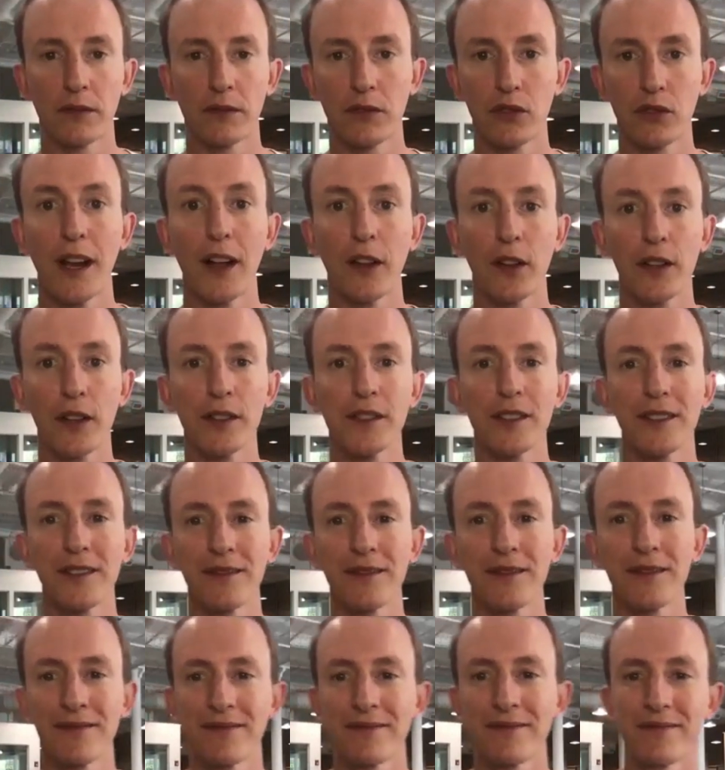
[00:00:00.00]
you know
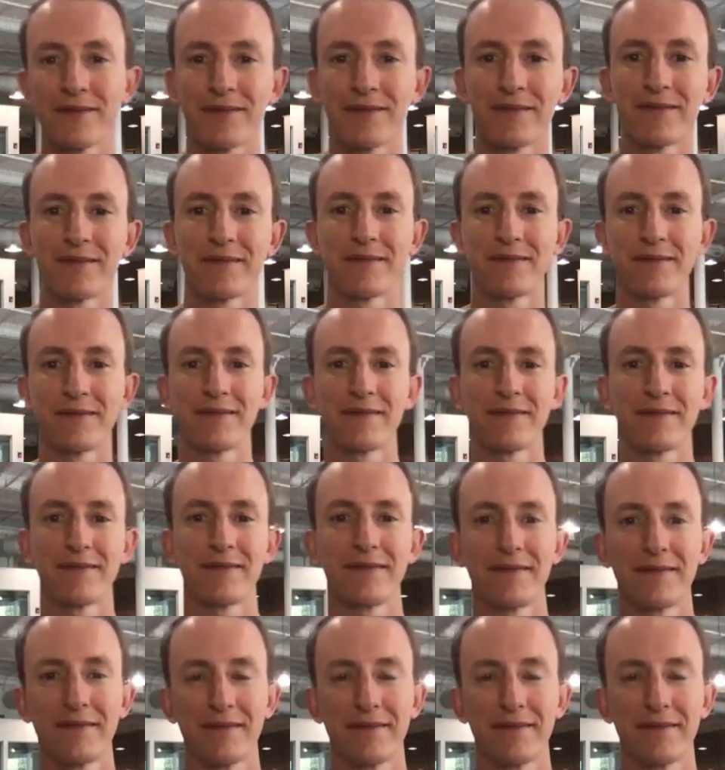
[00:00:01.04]
trailers of